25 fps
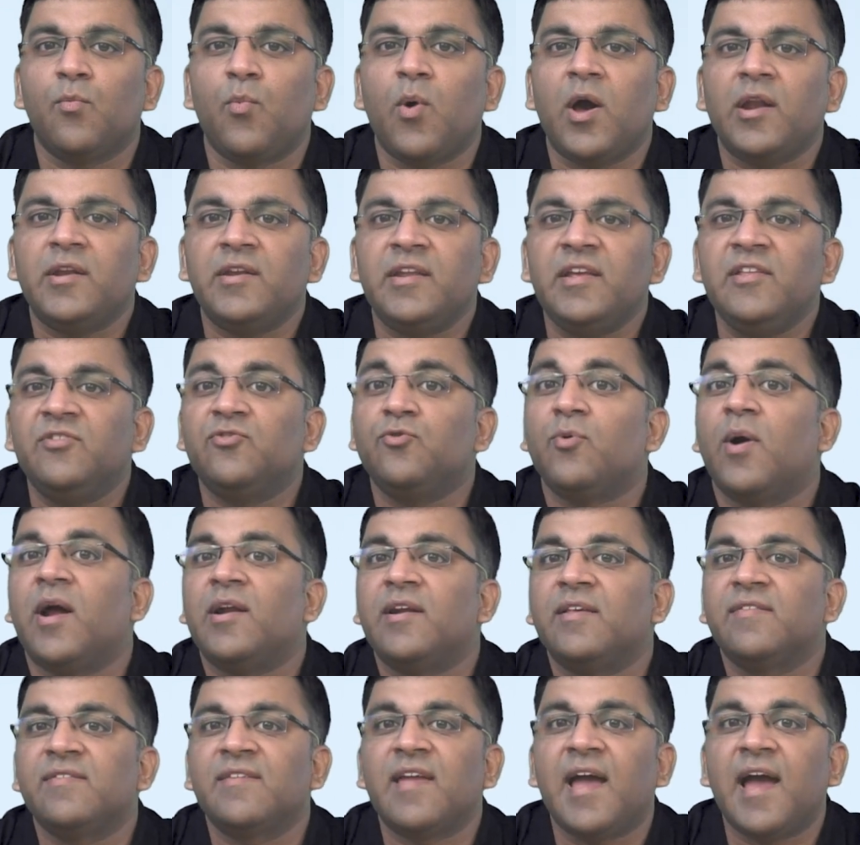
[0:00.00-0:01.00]
one needs to
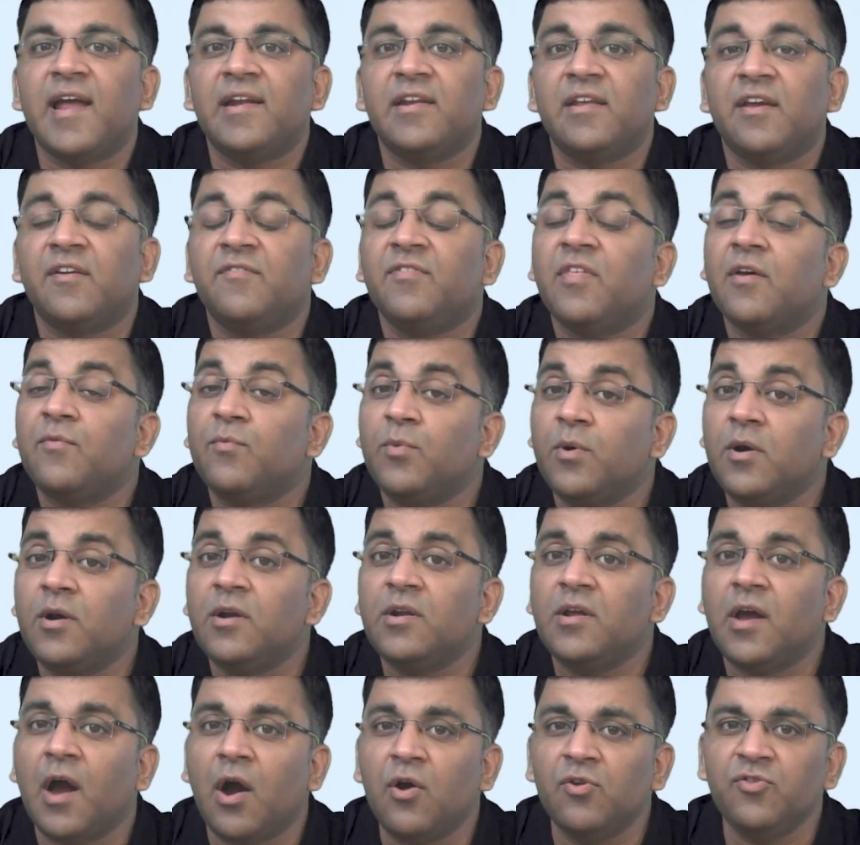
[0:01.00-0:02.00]
understand if their
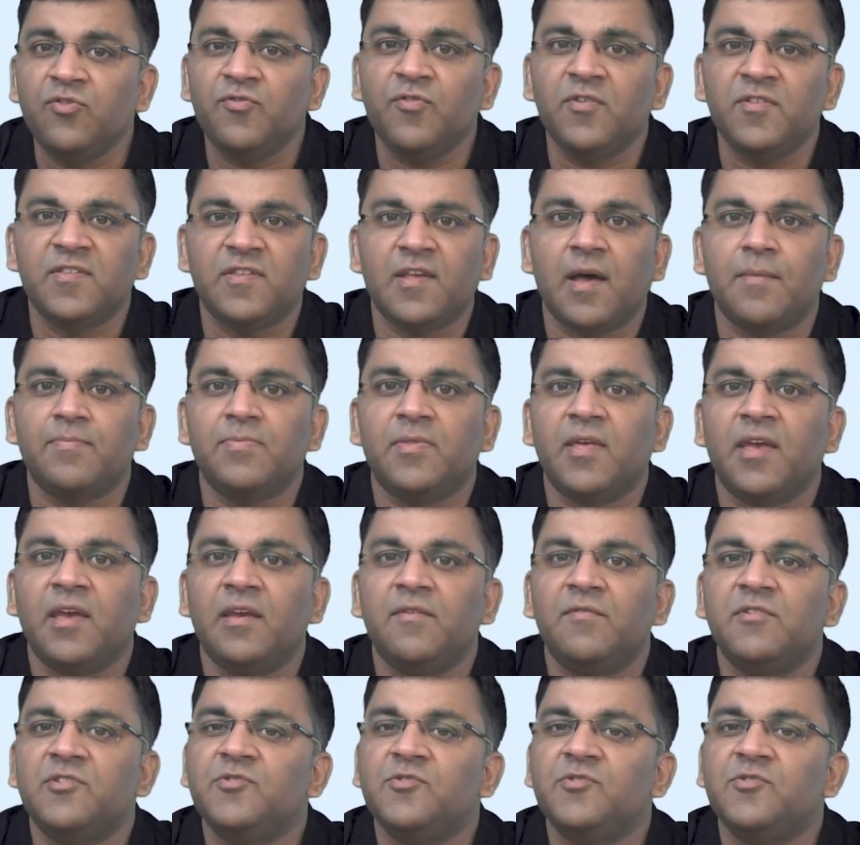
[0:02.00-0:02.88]
word counts for something,